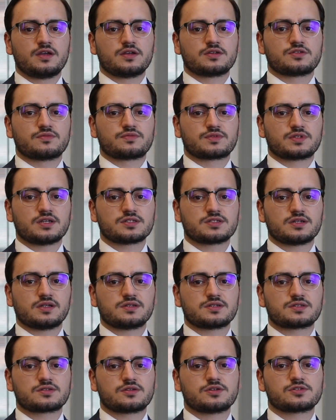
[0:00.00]
Substantial
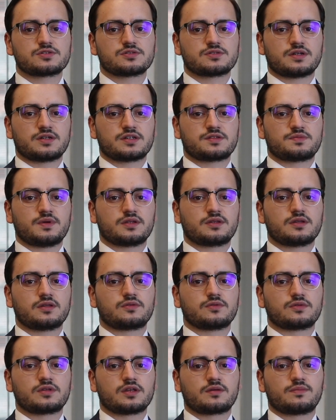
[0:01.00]
discussions are expected
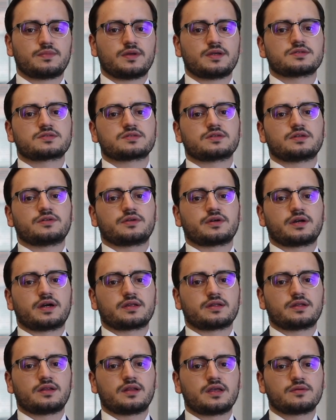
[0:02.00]
to take place
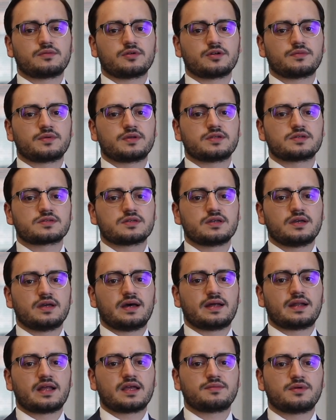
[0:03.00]
regarding labor leaves,
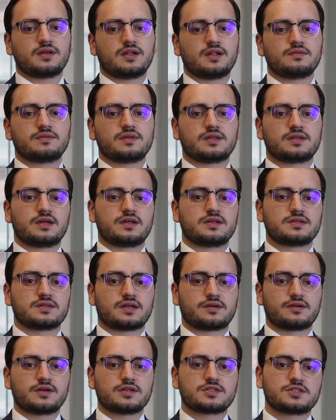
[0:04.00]
and I believe that there is a
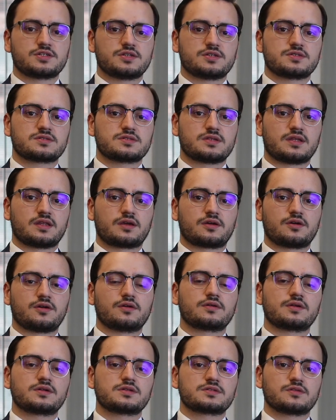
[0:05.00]
great chance that the
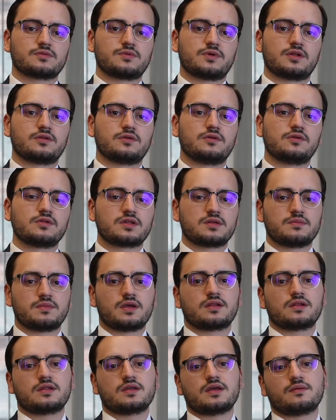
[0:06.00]
Congress will
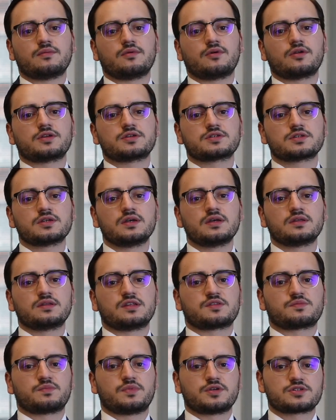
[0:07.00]
ultimately abolish the
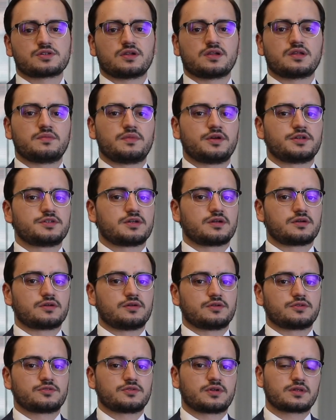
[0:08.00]
special emerging
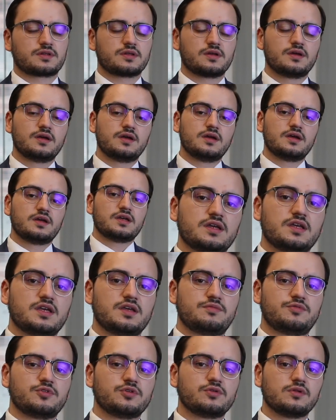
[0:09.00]
contract.
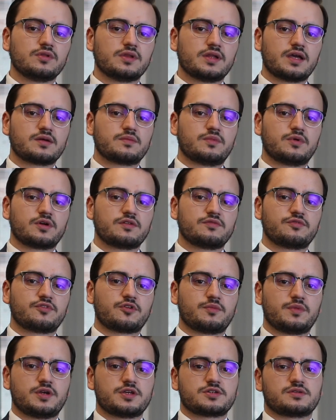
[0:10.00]
If you would like more
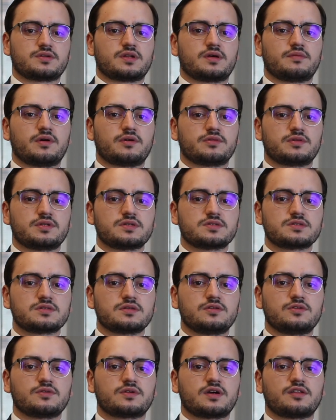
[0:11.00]
information about this,
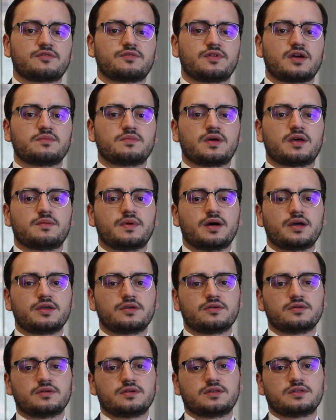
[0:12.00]
you can find my
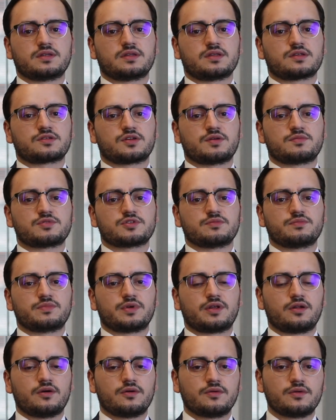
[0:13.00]
bio in the description
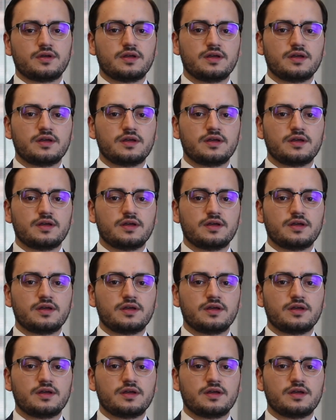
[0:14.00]
below.